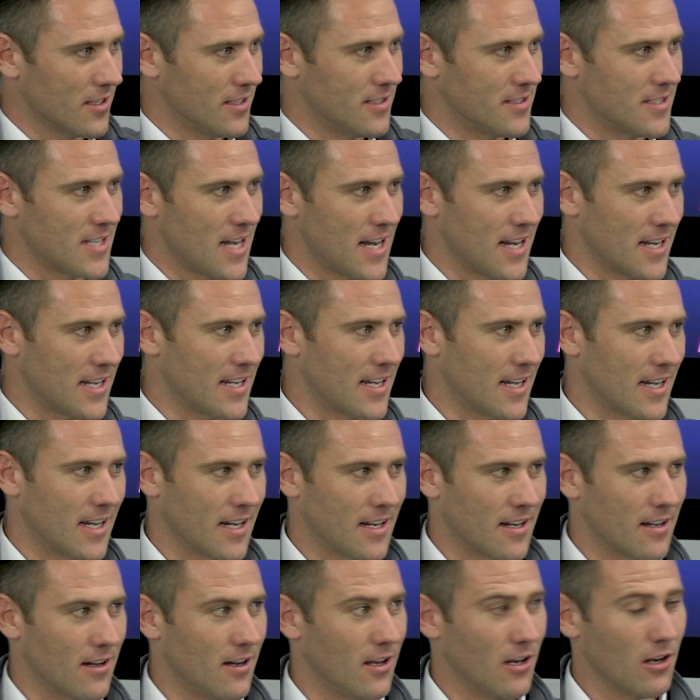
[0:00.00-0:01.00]
and
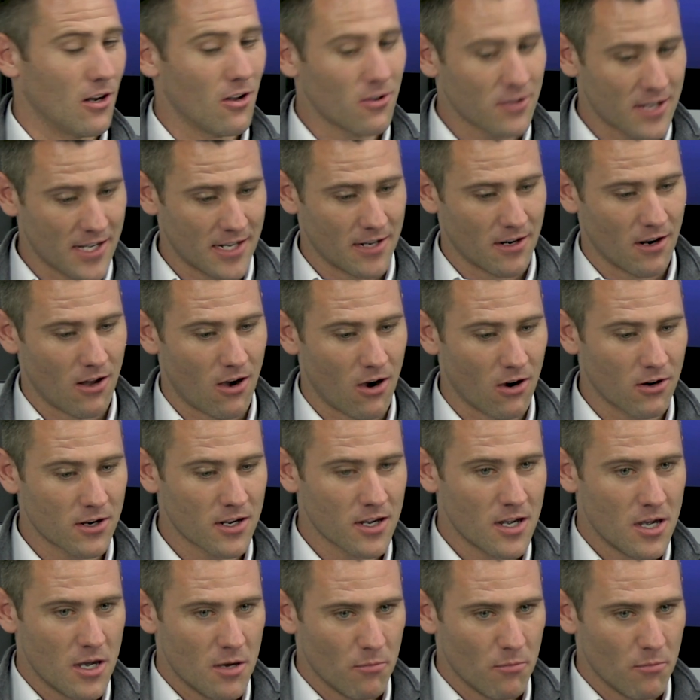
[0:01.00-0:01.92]
taking a login log,